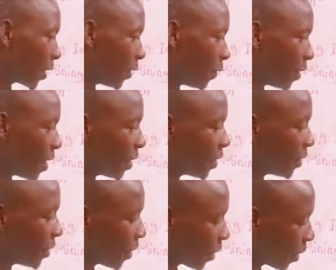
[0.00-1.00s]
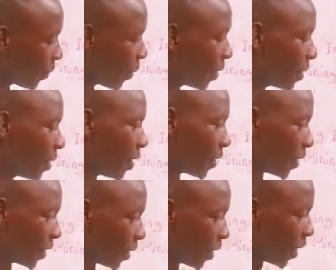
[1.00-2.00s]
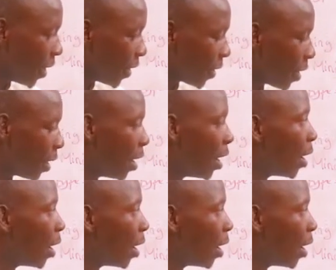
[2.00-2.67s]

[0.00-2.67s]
activity that is taking place in the certain area,